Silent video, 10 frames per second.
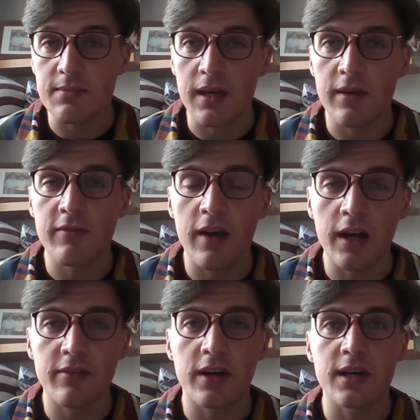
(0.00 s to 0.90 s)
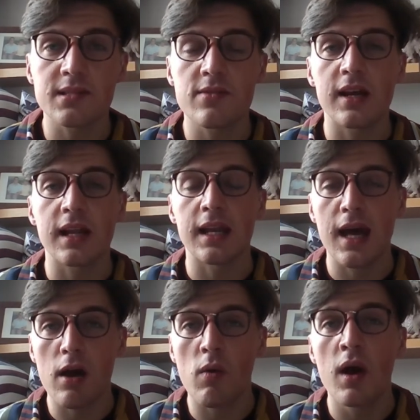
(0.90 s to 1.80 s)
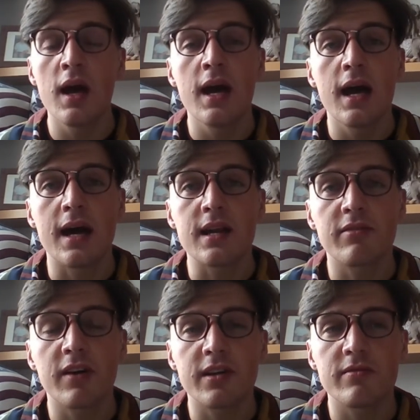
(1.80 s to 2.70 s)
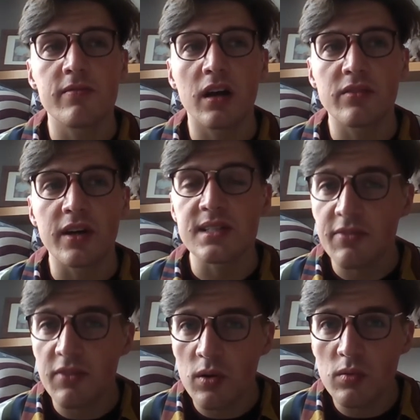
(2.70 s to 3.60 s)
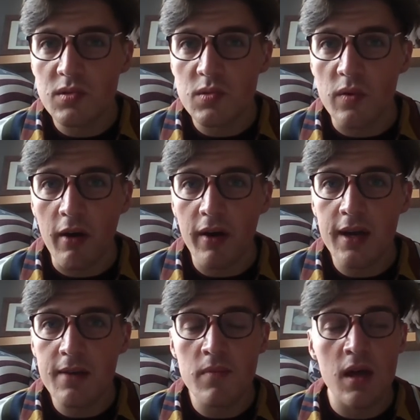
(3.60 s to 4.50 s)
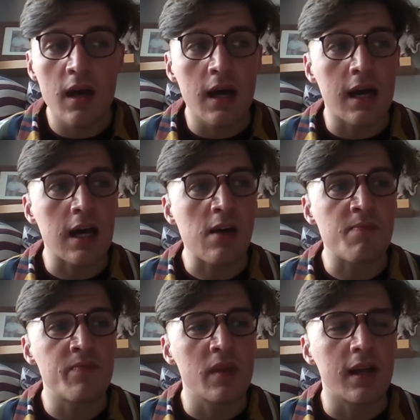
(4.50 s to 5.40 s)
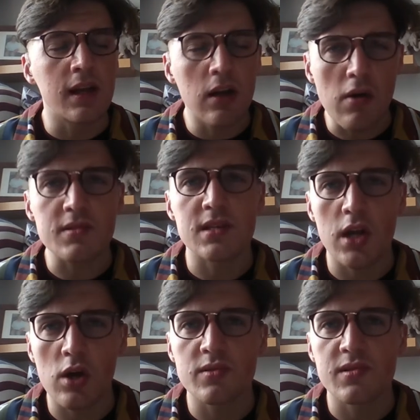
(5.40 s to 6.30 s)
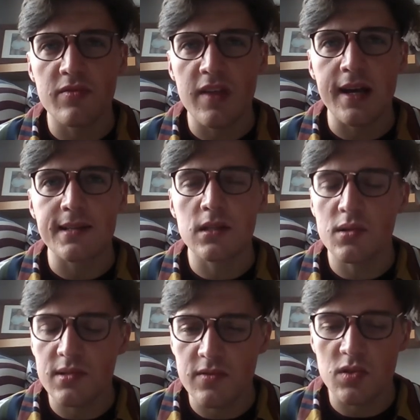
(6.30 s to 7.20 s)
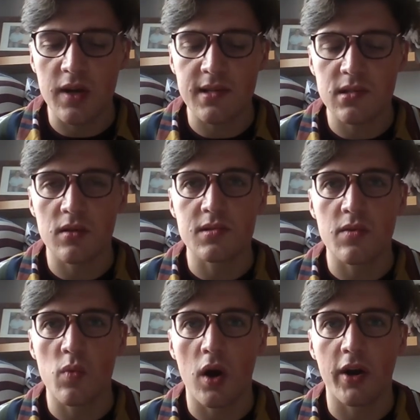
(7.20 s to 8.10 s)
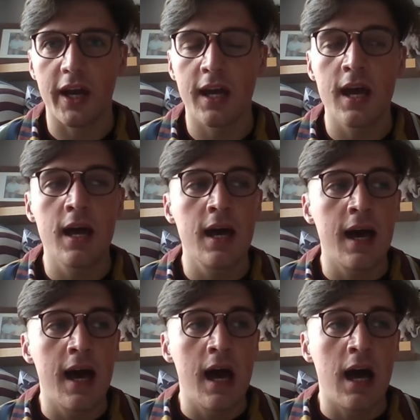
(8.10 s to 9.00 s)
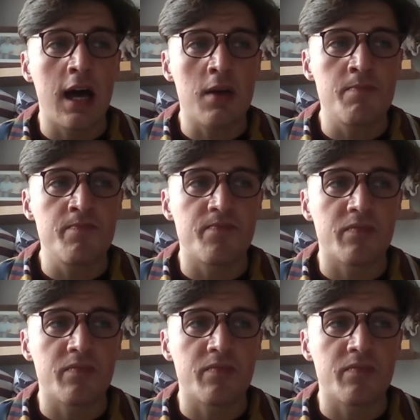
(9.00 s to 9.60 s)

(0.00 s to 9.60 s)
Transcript: me very, very severely now, and I find it very, very difficult without him. Um, lots and lots of things, lots of stress, lots of worry. Um,